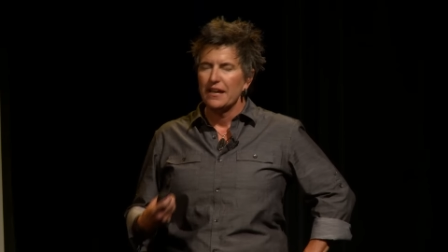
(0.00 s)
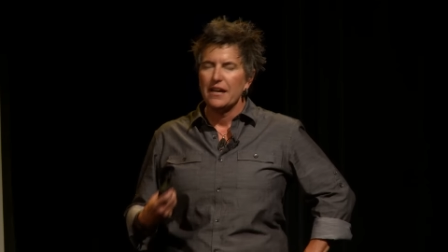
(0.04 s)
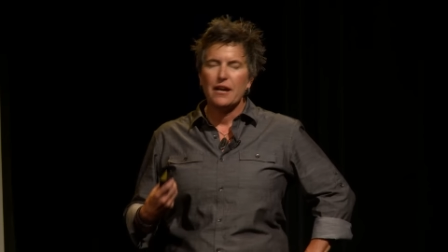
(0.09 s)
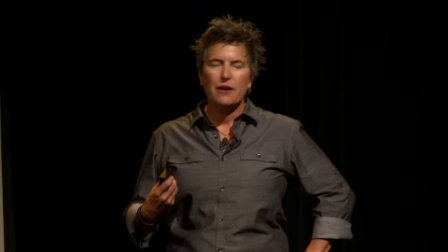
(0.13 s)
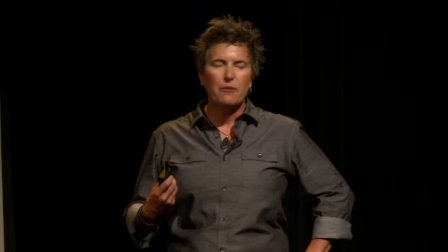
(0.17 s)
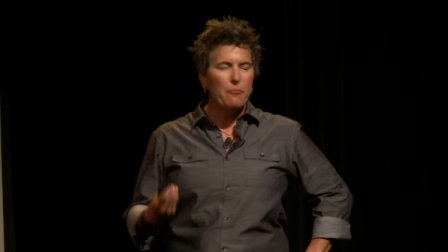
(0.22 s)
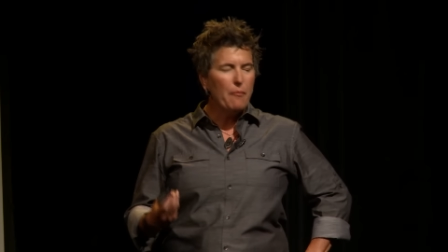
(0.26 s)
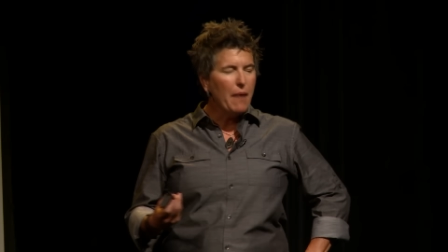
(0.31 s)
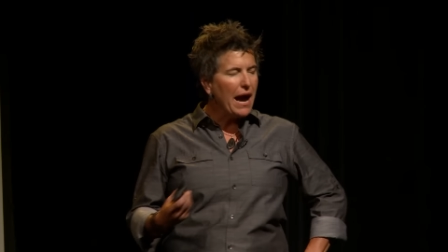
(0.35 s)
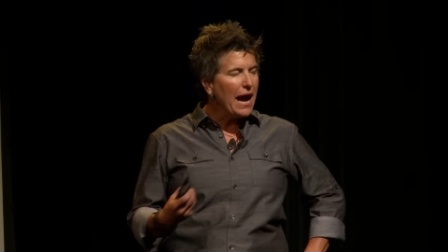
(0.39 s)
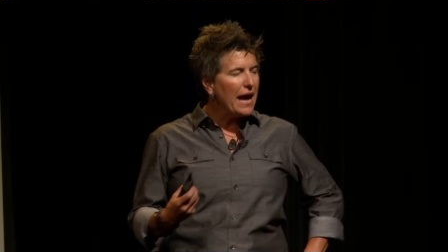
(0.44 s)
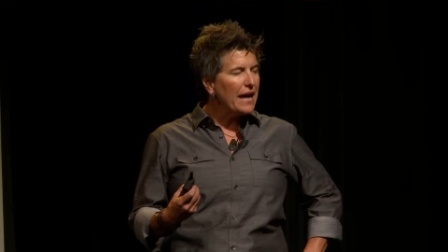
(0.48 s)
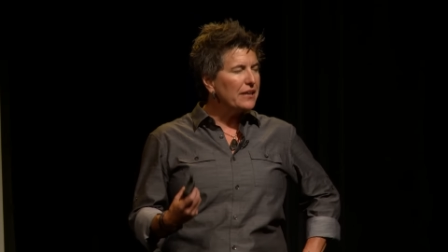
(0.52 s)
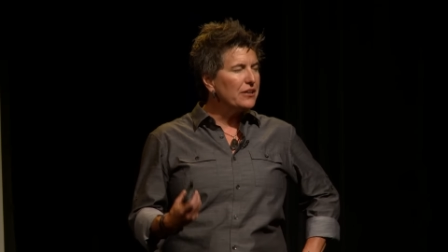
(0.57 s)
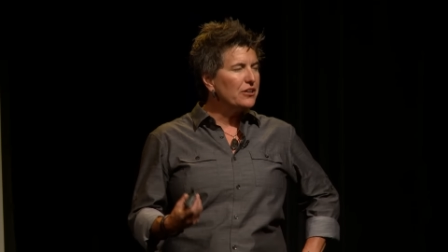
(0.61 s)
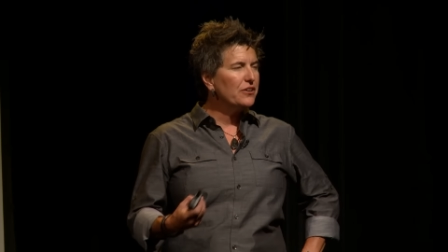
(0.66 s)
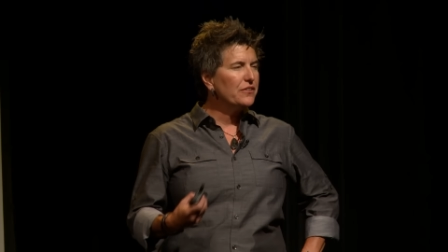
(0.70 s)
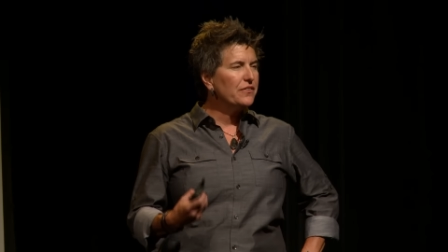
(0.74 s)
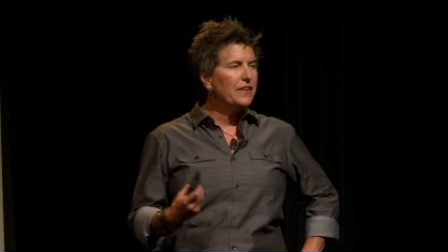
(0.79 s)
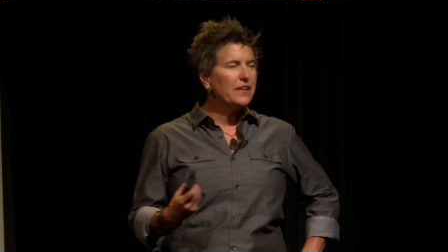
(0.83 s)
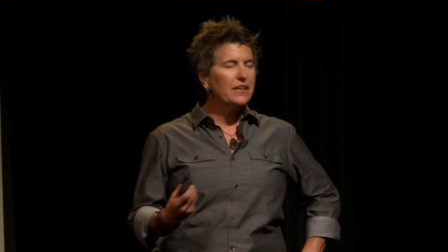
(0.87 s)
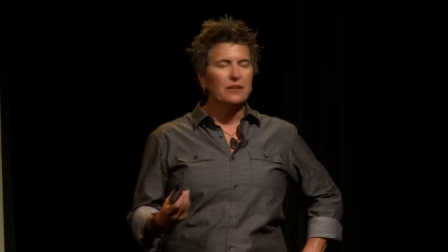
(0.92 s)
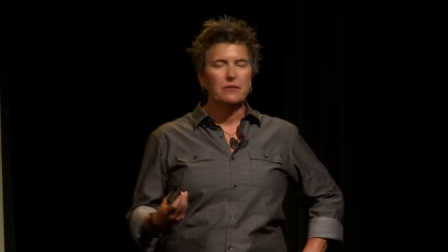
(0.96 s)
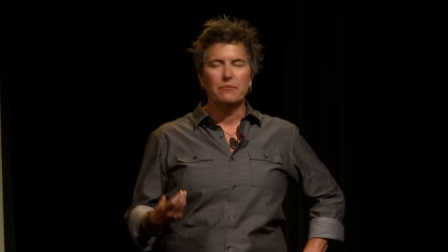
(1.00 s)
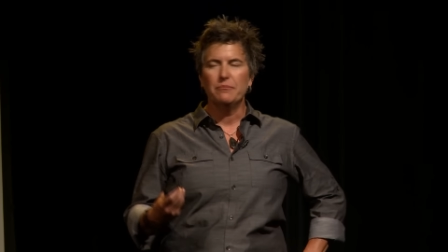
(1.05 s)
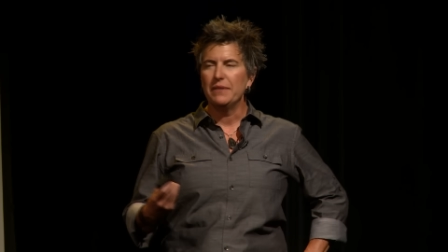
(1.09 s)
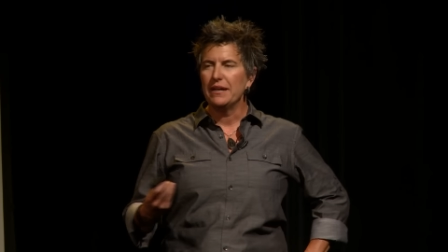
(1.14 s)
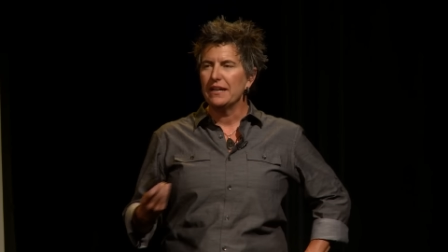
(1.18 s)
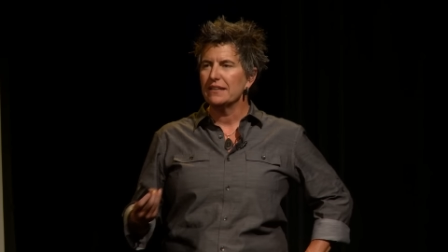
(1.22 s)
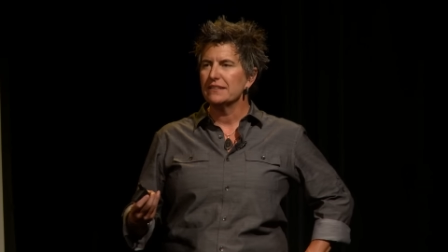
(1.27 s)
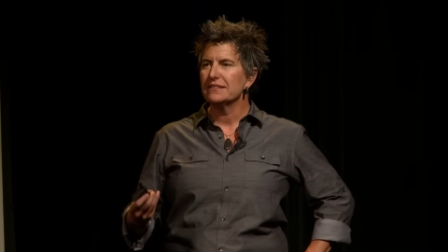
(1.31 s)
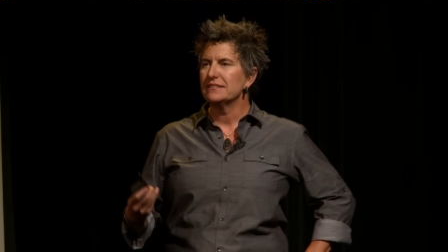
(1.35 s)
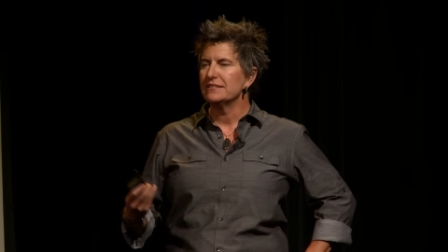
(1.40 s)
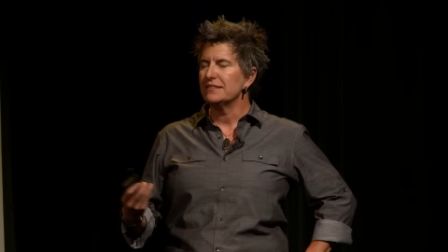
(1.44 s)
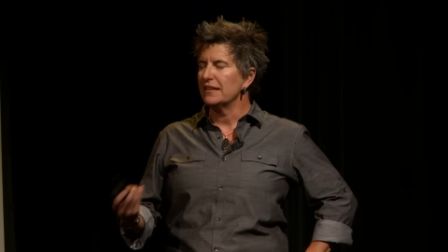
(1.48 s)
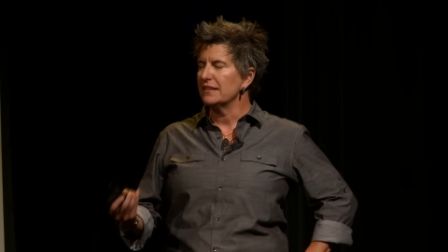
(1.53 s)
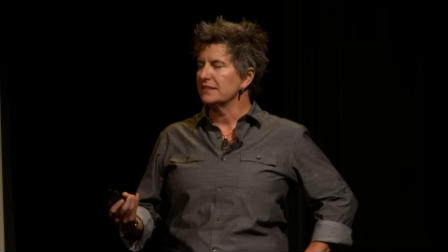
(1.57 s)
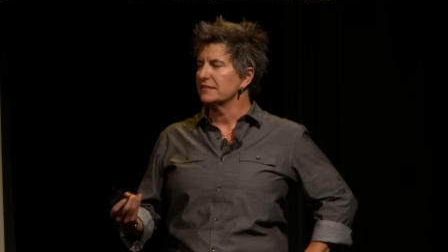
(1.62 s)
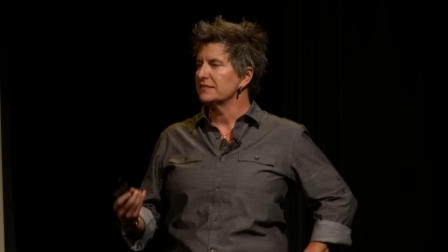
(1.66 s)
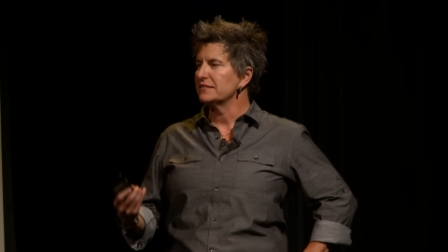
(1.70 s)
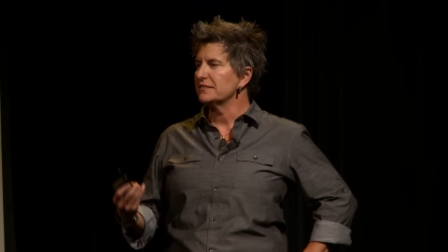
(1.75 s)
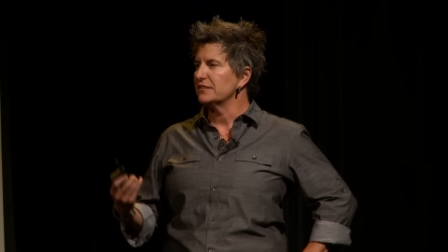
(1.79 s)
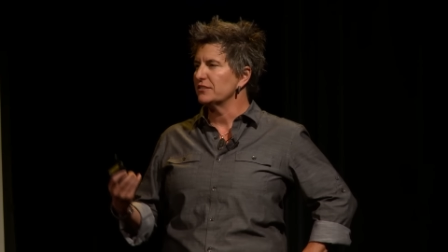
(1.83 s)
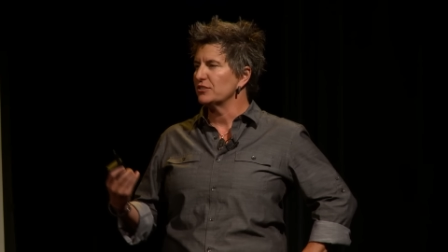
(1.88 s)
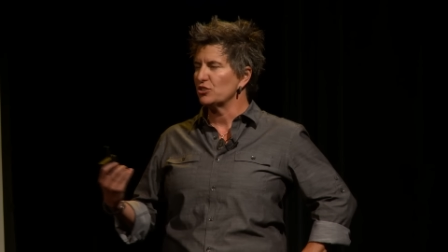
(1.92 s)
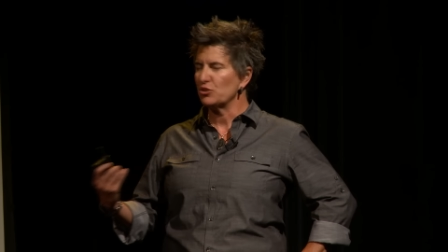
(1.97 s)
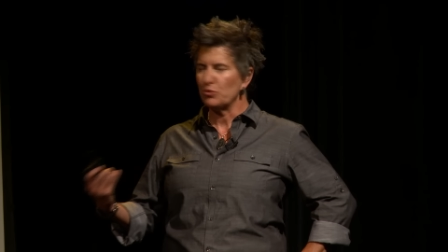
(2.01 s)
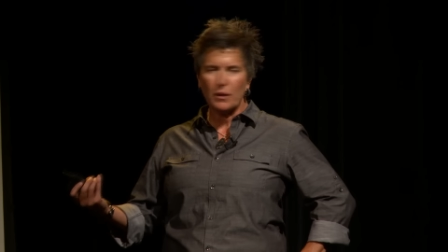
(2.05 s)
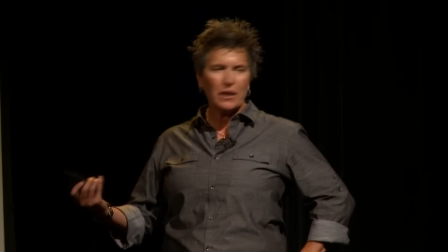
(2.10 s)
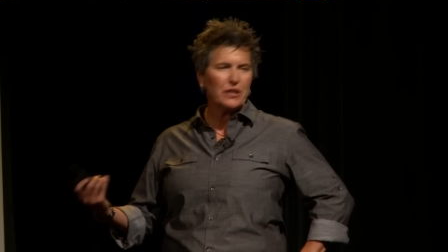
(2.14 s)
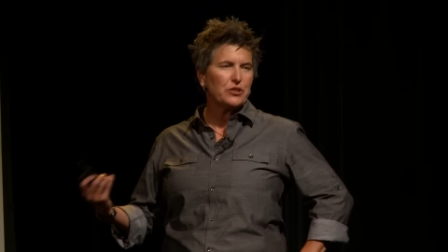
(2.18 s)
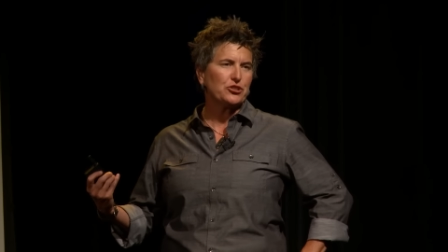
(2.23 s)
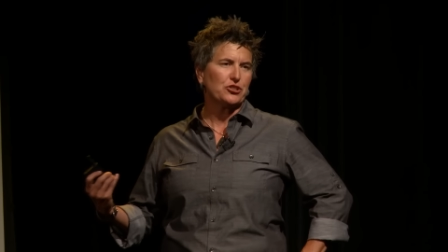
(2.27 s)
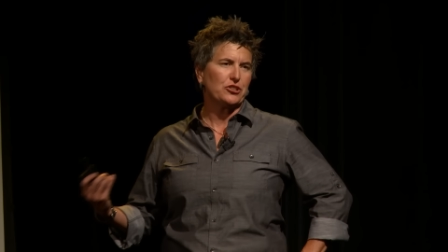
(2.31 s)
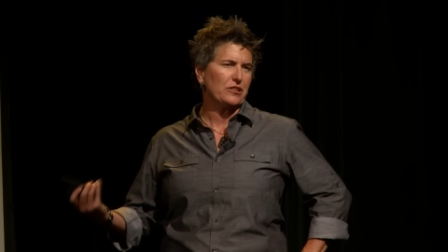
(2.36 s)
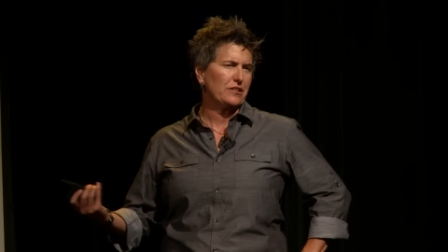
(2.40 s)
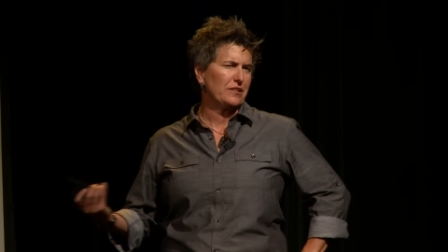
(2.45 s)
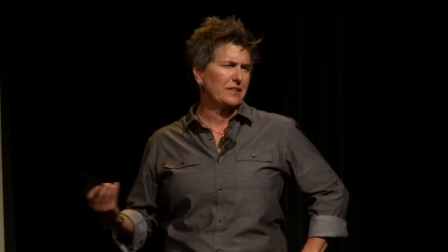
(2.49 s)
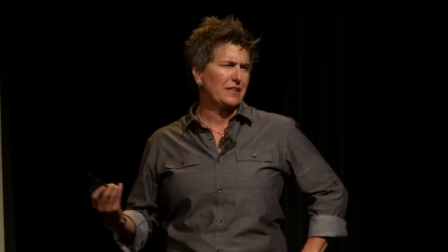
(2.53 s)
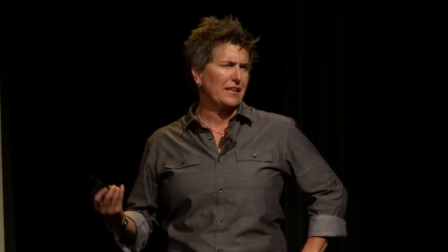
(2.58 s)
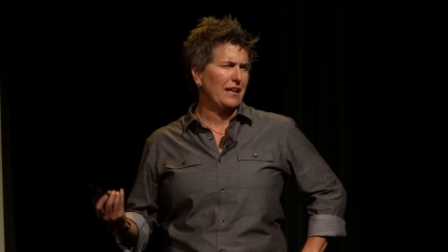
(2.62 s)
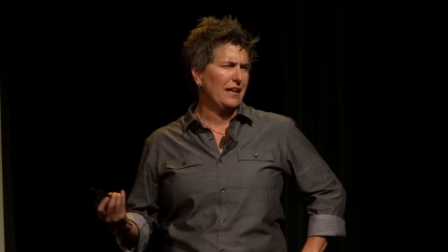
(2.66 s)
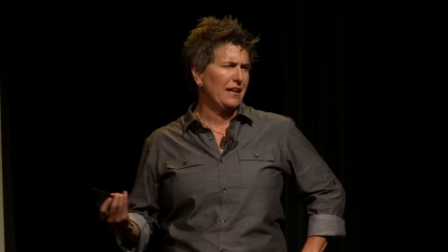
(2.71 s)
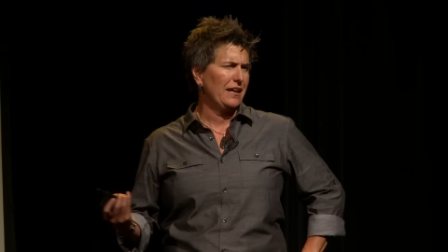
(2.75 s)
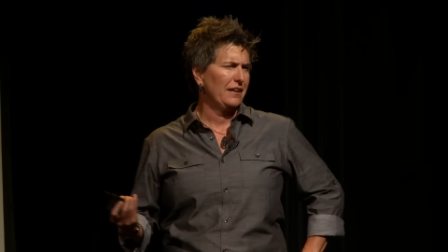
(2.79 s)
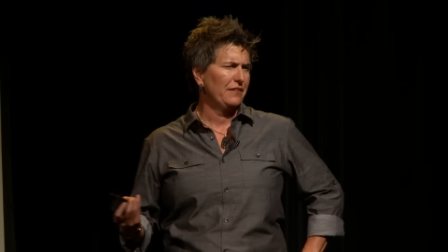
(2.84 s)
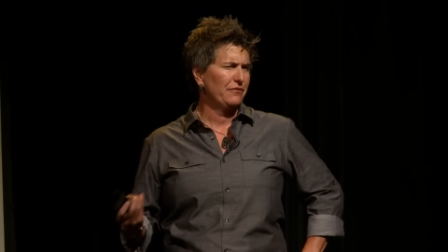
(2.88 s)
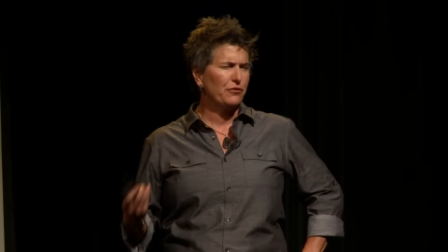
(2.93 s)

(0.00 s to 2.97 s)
It mattered that it made sense to Sweatshirt Guy.